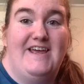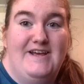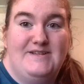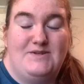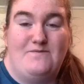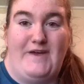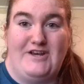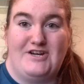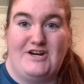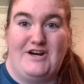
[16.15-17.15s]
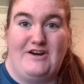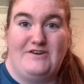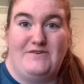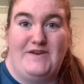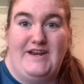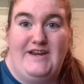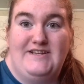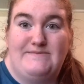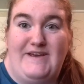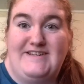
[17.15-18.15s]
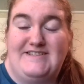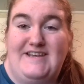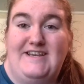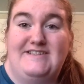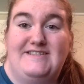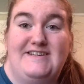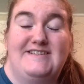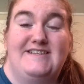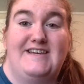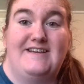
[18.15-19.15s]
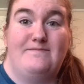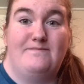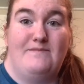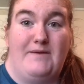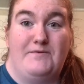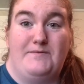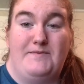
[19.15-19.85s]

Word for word: So make sure you're doing it in a space that is easily able to be